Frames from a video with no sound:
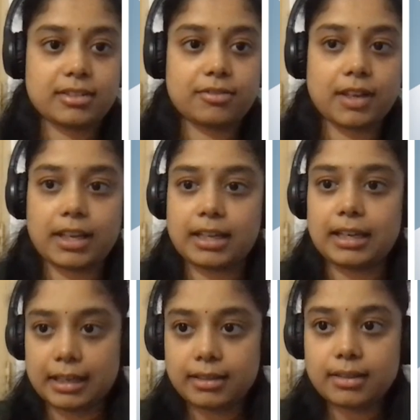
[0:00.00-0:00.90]
justify
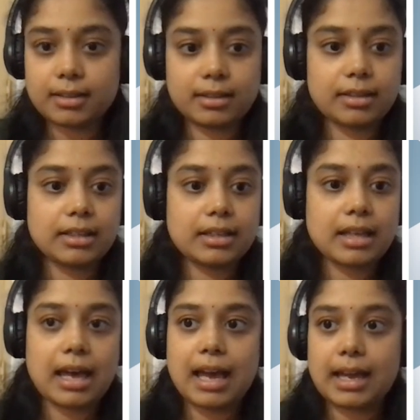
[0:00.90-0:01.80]
end.
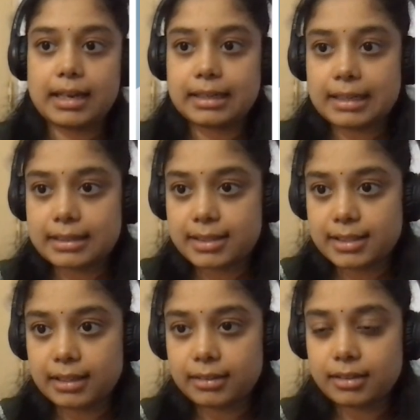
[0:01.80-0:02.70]
And
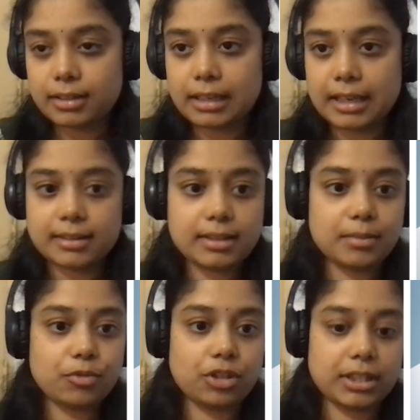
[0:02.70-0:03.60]
let's center align
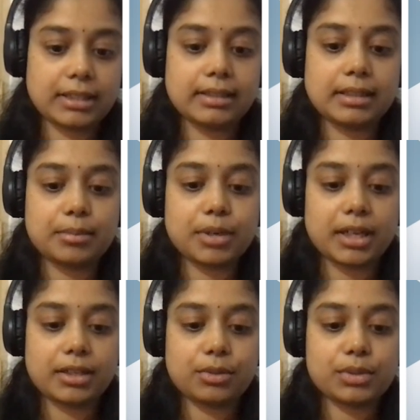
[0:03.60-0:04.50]
them vertically
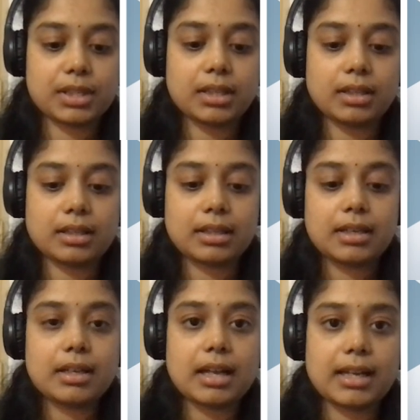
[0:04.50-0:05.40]
by using
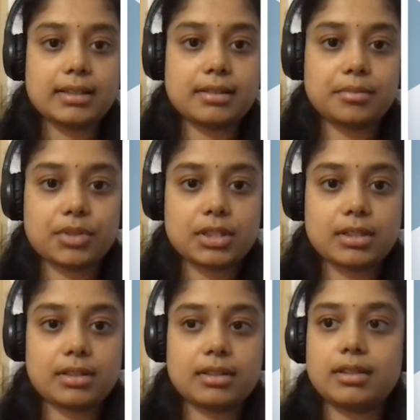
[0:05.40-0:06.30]

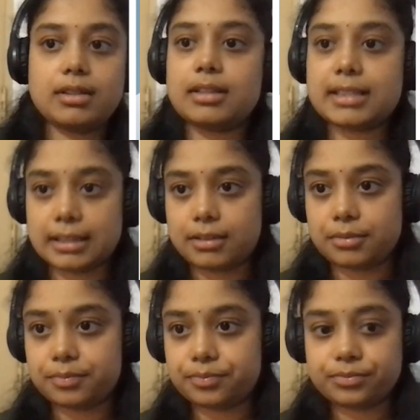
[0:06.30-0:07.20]
items
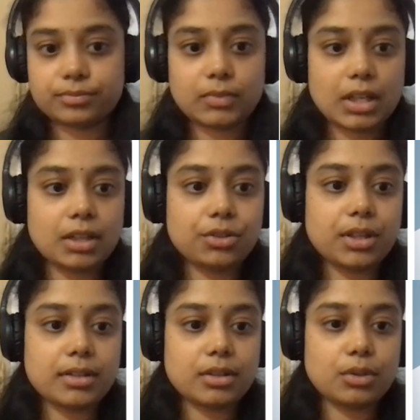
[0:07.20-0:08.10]
center.
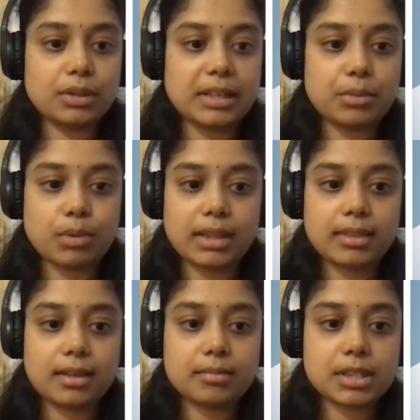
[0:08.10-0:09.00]
Okay, only
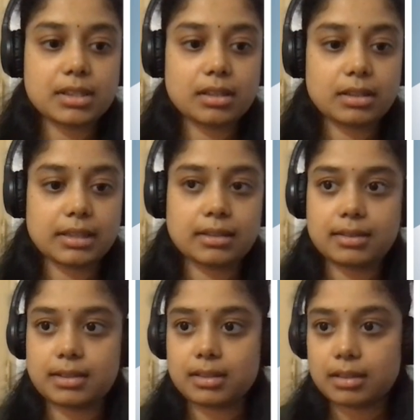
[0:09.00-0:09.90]
one thing missing, that
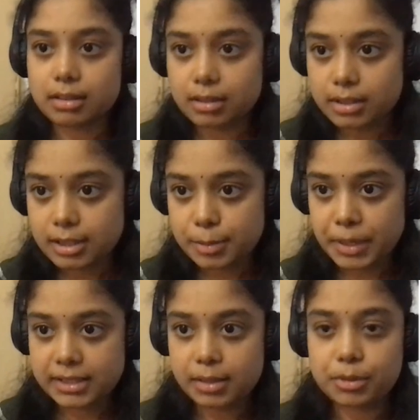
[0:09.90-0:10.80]
is the
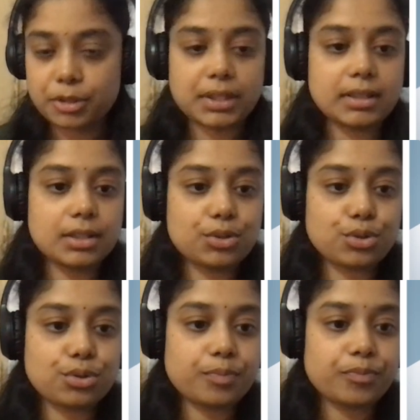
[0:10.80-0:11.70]
spacing between these
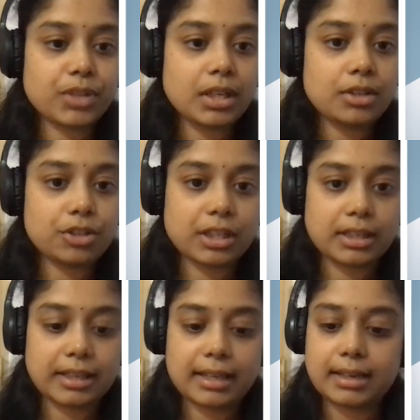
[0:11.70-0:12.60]
two. You can
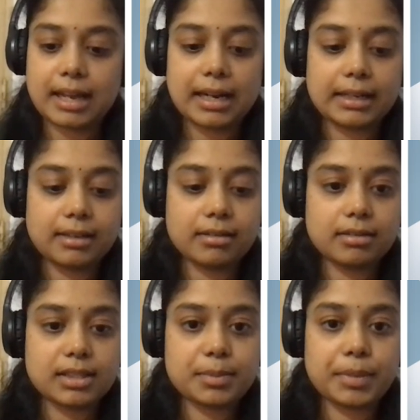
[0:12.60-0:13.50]
again add
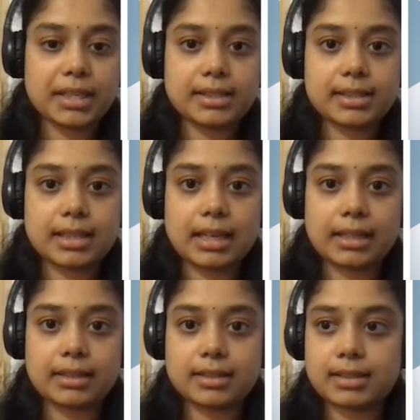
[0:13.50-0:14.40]
a space
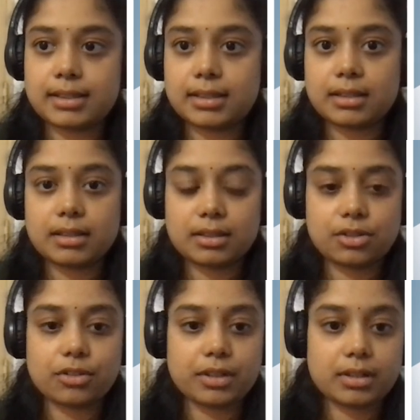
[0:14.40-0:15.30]
x,
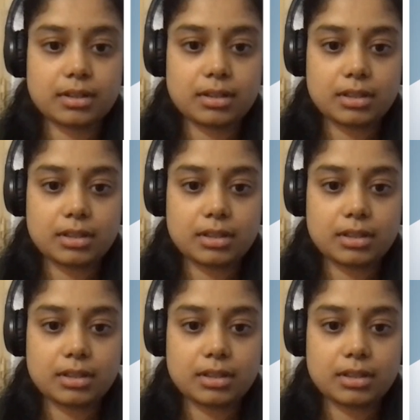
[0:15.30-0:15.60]
sorry,